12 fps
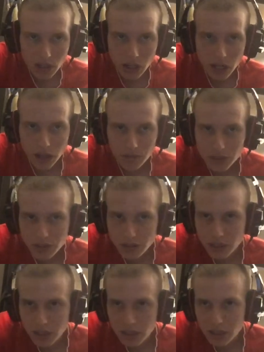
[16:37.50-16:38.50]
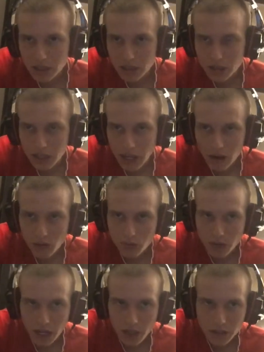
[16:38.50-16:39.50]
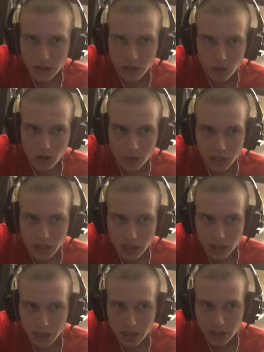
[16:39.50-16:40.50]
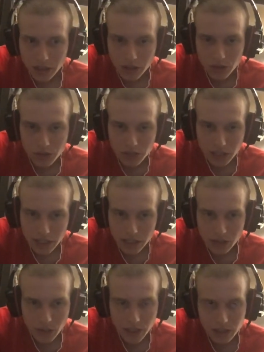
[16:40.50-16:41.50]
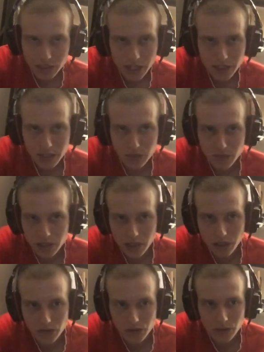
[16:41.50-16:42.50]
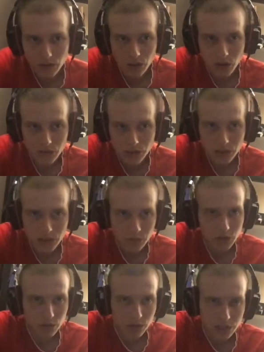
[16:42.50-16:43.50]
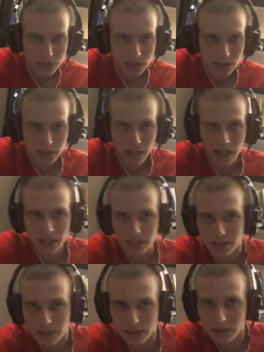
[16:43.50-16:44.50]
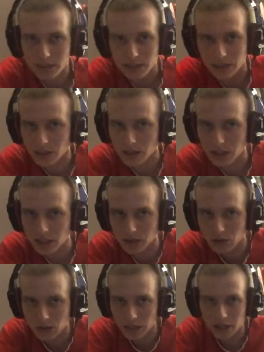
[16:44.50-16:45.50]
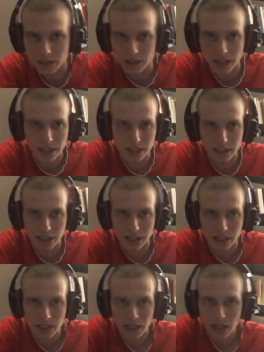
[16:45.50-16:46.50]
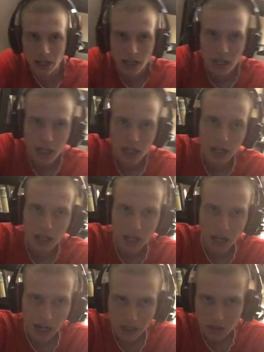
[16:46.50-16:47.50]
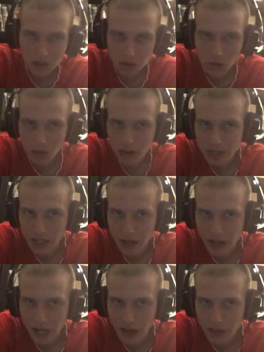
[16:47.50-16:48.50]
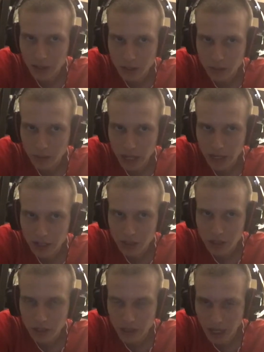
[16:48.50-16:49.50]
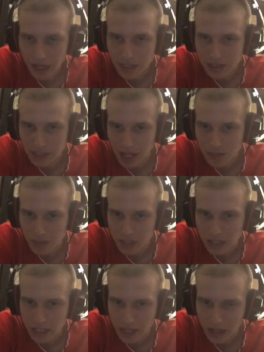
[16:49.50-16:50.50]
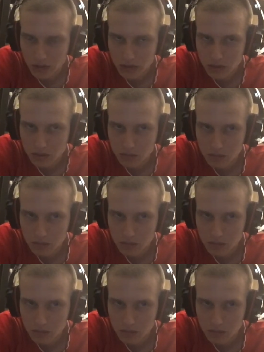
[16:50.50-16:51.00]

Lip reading: obviously with Alex Cora being connected to Houston and the Red Sox themselves involved in some sort of sign stealing in 2018, Alex Cora is now out as your manager, and that has not been announced